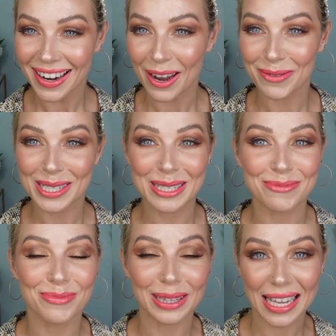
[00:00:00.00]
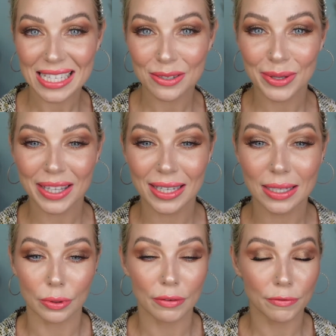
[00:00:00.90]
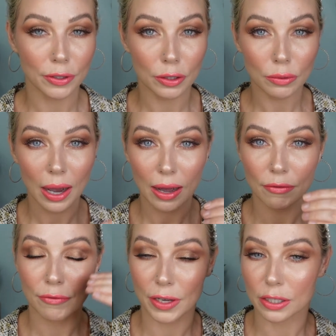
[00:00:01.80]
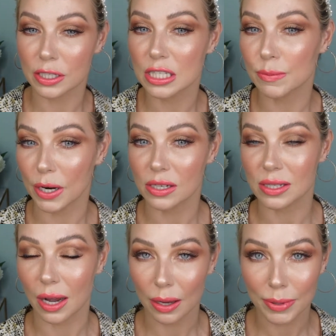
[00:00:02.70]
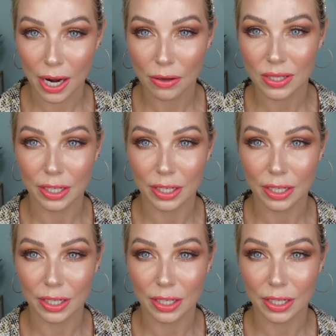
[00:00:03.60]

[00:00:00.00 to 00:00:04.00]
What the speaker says: I wasn't blessed with it. If you have very sparse eyebrows,